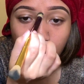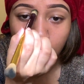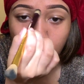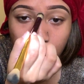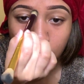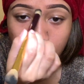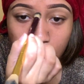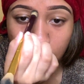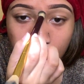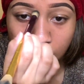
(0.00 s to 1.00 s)
and
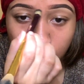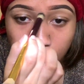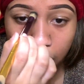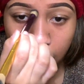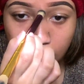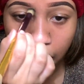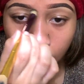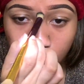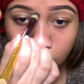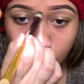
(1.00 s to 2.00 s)
just kind of blend
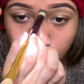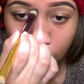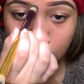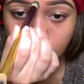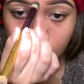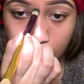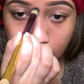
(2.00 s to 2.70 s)
out the rest of this